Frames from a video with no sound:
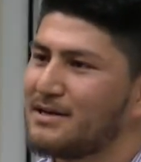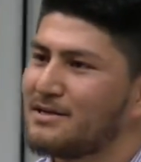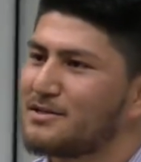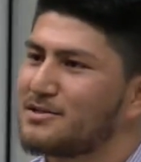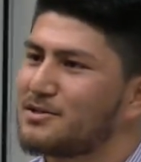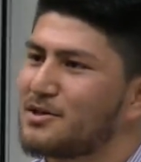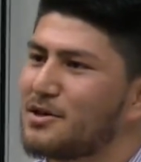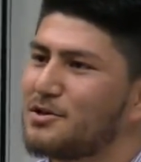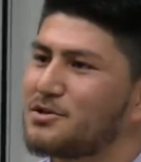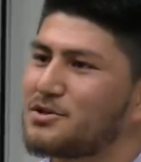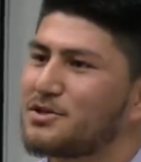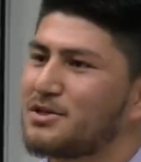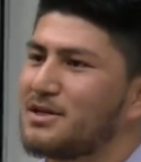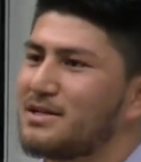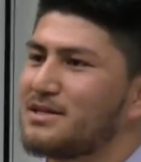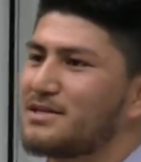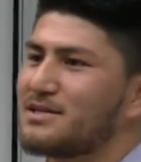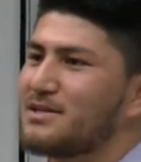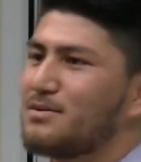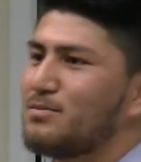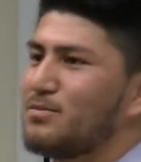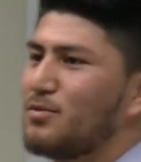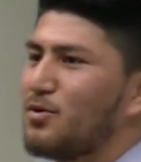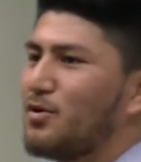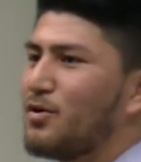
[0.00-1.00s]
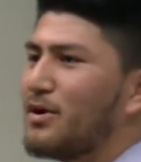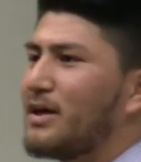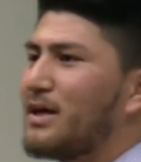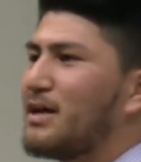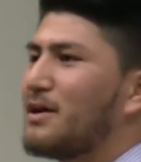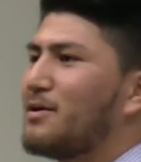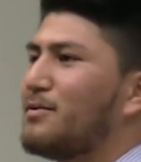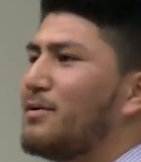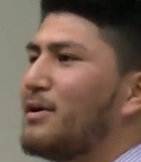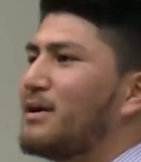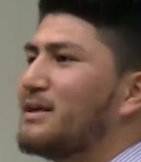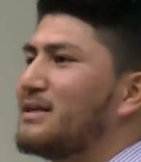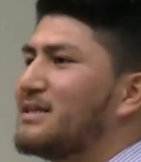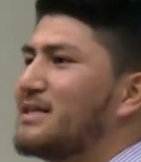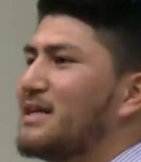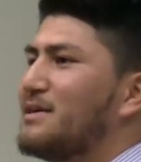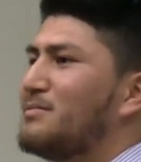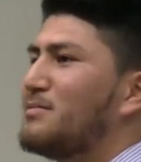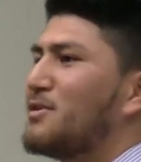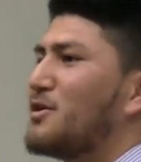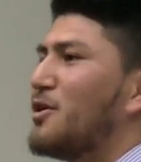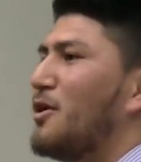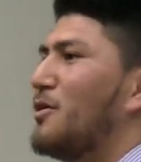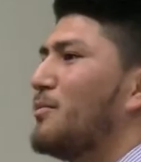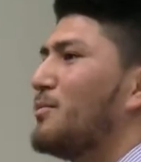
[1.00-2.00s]
socialism or anyone
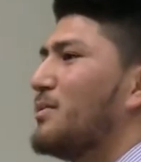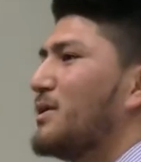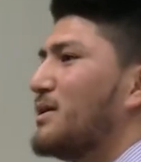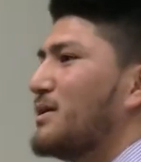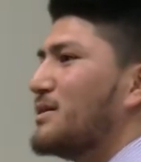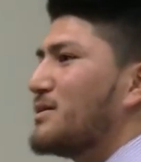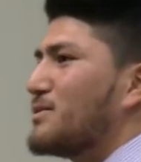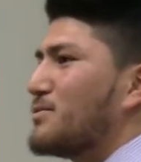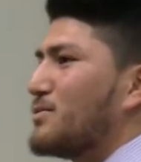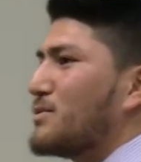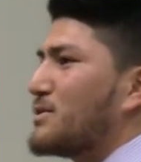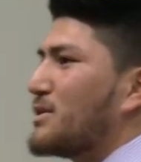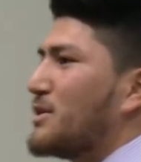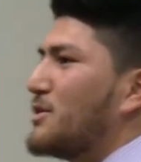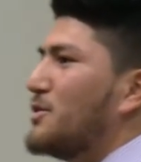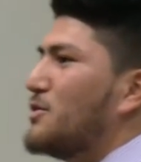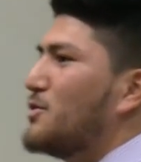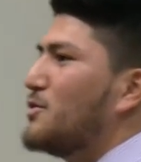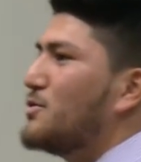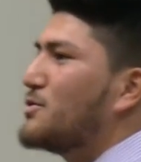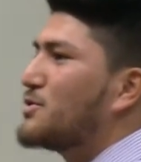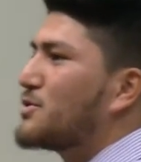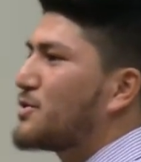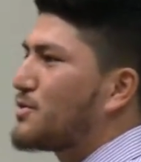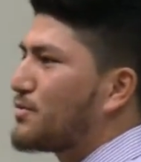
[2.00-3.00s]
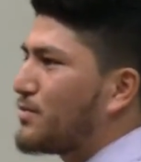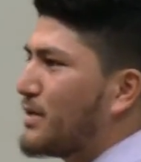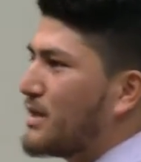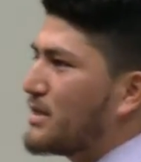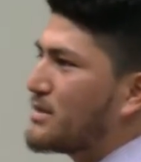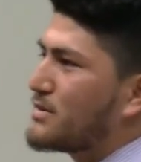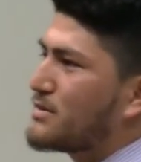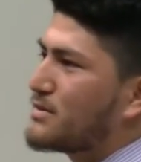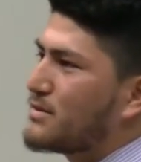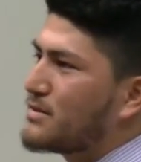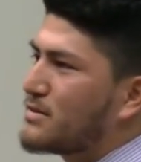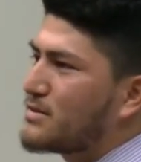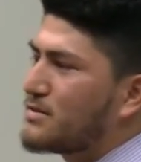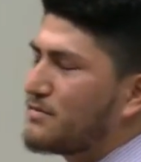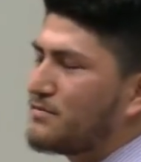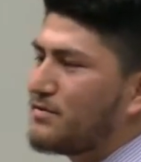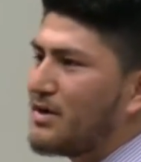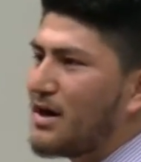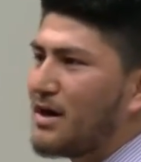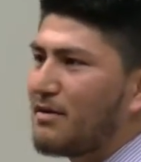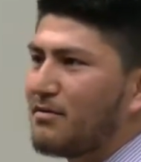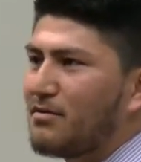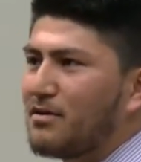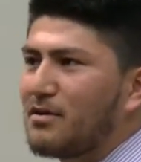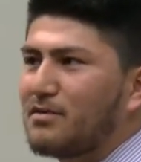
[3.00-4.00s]
deemed communist was a huge threat to the
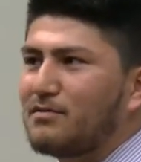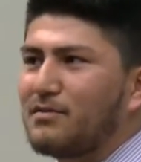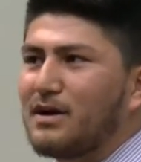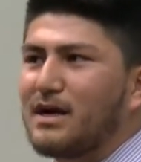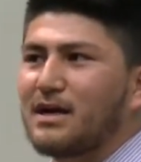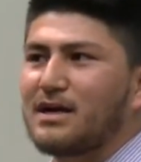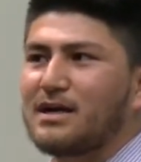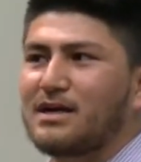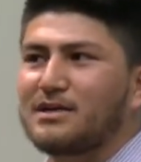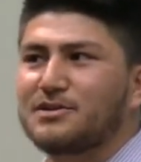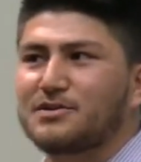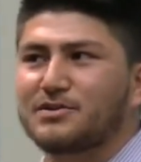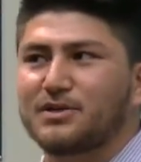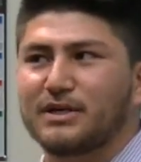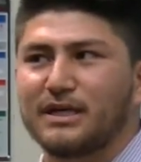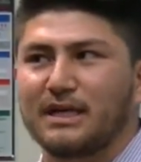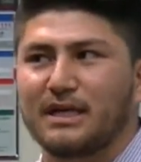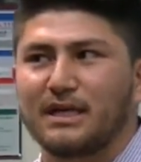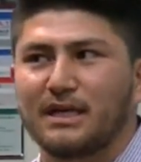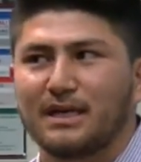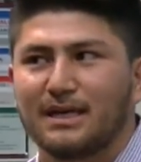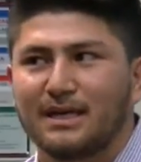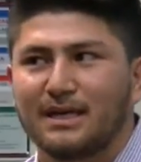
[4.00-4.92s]
survival of our country.